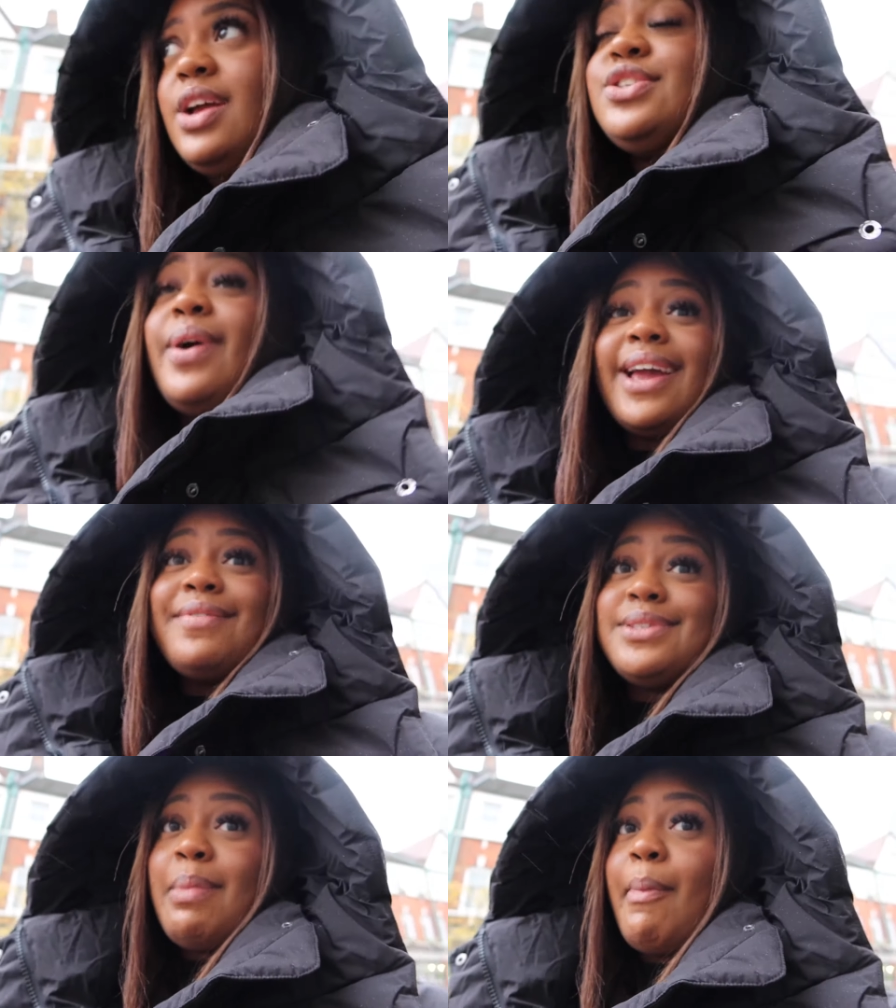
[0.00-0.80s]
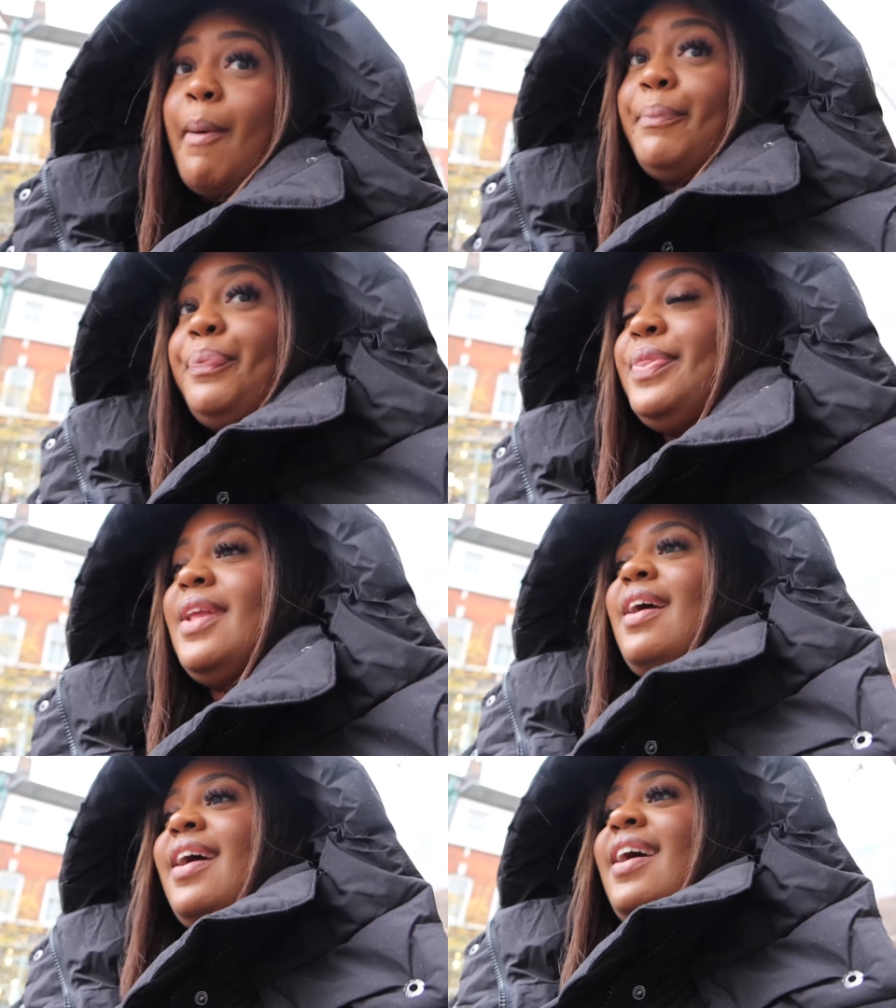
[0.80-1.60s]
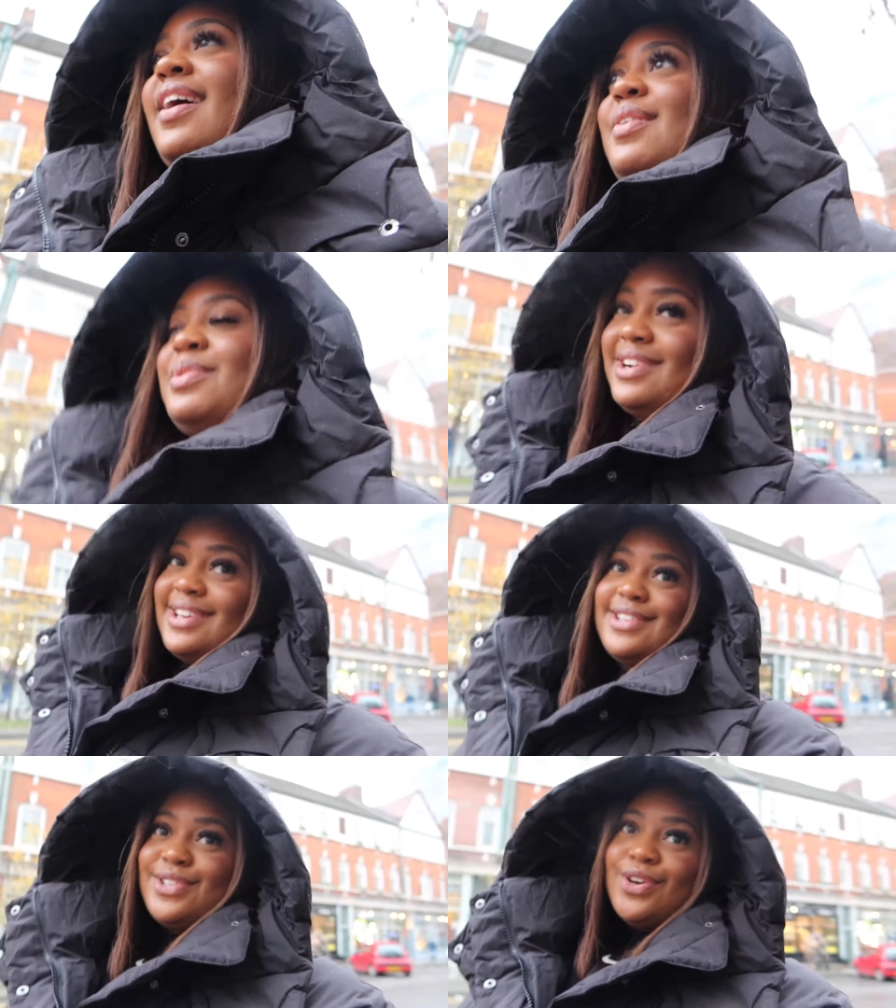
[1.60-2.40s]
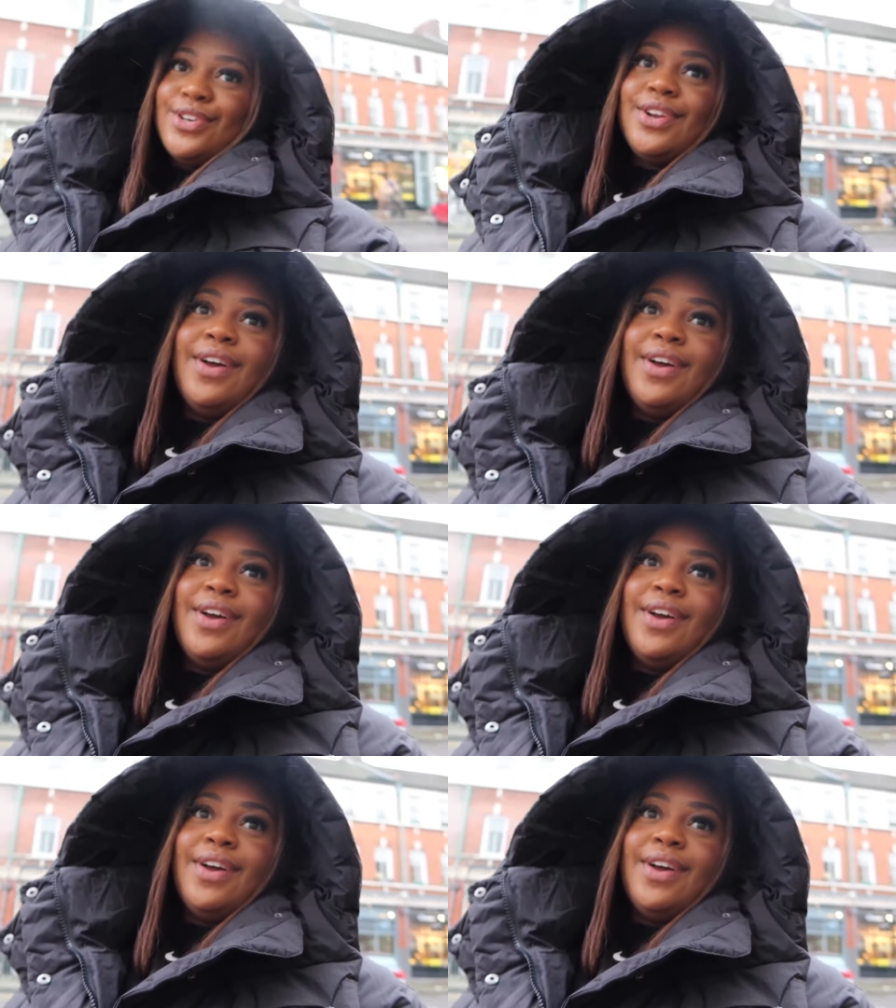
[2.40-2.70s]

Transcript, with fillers: So I gave it to my mum. Look at this hood.